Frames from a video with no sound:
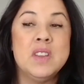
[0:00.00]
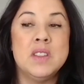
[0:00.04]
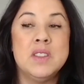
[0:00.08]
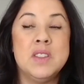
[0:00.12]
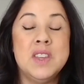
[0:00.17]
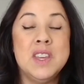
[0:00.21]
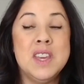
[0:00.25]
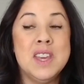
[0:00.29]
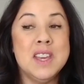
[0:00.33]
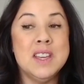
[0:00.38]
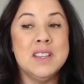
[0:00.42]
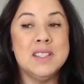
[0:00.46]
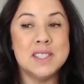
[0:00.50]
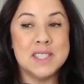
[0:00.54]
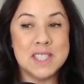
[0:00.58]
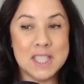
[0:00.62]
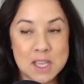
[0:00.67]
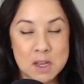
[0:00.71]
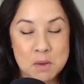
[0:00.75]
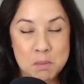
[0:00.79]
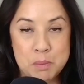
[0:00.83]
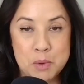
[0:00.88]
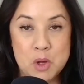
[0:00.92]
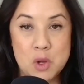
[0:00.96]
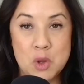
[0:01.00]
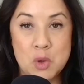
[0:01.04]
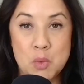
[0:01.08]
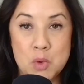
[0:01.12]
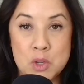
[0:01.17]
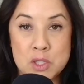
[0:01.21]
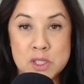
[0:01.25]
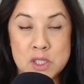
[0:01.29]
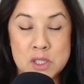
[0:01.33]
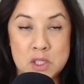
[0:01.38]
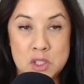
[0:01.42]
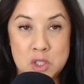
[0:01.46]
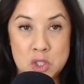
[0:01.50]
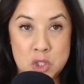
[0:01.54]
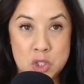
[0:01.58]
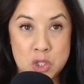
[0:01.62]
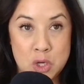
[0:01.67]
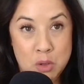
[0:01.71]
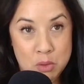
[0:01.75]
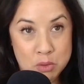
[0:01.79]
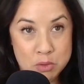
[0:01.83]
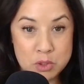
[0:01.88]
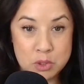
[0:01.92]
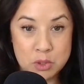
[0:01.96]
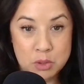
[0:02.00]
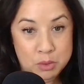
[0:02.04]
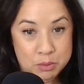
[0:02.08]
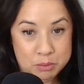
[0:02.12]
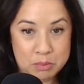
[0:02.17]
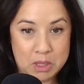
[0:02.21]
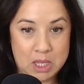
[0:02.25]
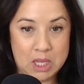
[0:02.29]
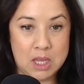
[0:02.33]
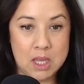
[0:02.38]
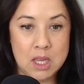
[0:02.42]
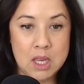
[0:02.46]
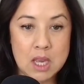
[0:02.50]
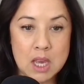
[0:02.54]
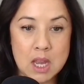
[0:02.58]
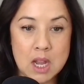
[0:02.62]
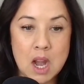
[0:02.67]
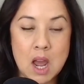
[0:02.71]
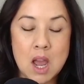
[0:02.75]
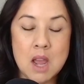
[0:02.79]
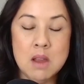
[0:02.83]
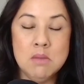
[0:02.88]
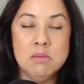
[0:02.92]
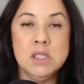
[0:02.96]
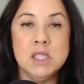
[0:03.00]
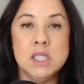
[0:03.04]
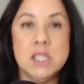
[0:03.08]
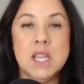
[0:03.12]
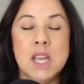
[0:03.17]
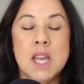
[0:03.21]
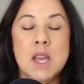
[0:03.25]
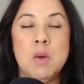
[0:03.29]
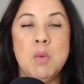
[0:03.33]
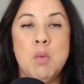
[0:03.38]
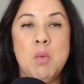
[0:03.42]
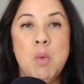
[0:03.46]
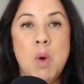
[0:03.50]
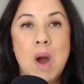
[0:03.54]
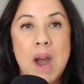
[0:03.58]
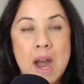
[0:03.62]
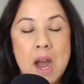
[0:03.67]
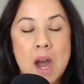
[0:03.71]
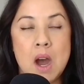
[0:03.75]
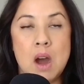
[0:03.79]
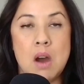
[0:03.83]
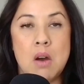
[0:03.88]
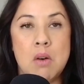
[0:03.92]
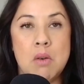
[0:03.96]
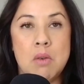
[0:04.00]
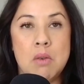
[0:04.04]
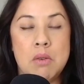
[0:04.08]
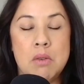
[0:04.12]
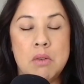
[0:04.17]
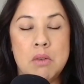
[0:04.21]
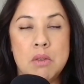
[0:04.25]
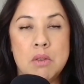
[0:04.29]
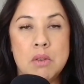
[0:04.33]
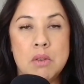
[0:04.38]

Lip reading: The example was shown to me, and I was like, wow.